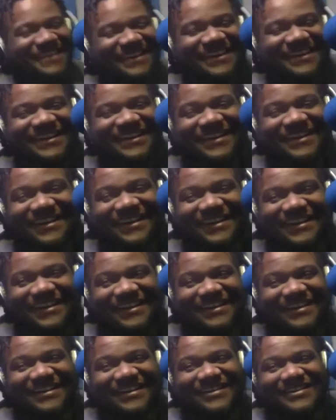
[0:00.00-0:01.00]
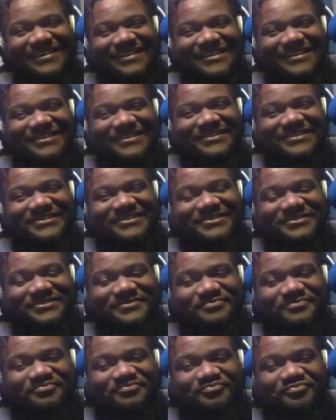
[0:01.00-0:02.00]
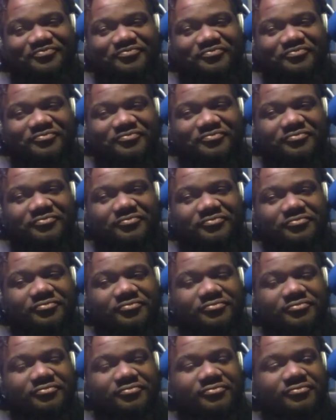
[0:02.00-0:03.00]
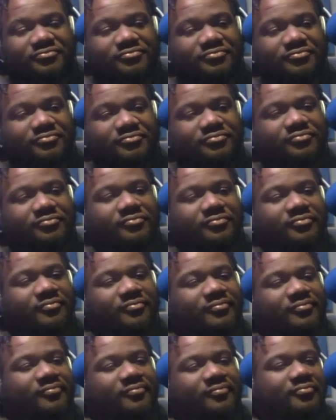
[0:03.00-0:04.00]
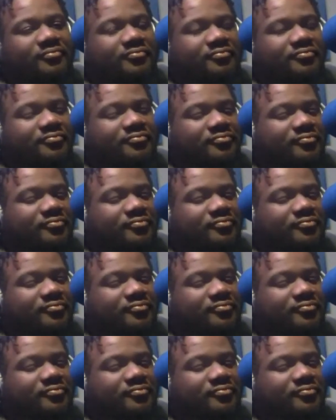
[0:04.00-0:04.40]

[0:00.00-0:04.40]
This person isn't speaking.